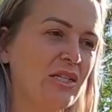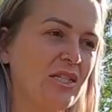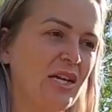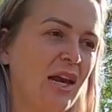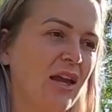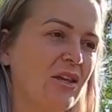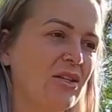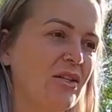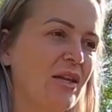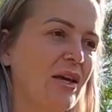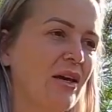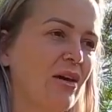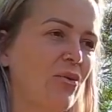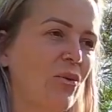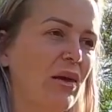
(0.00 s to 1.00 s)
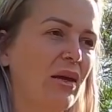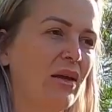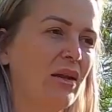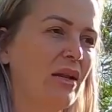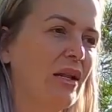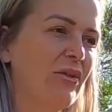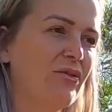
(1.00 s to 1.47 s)
has changed there.
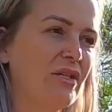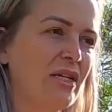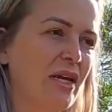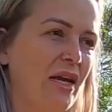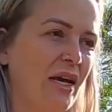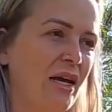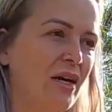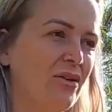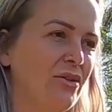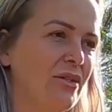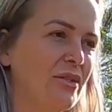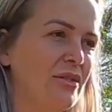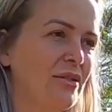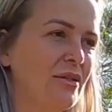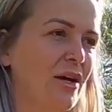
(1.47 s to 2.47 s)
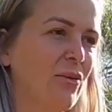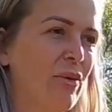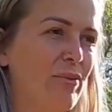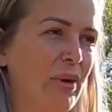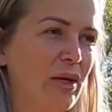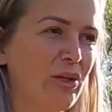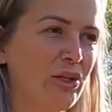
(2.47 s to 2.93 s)
We lived in a house that we
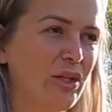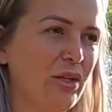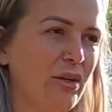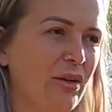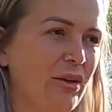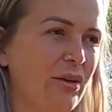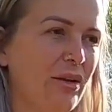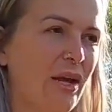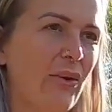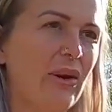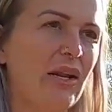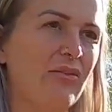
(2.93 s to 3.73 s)
budgeted. Now we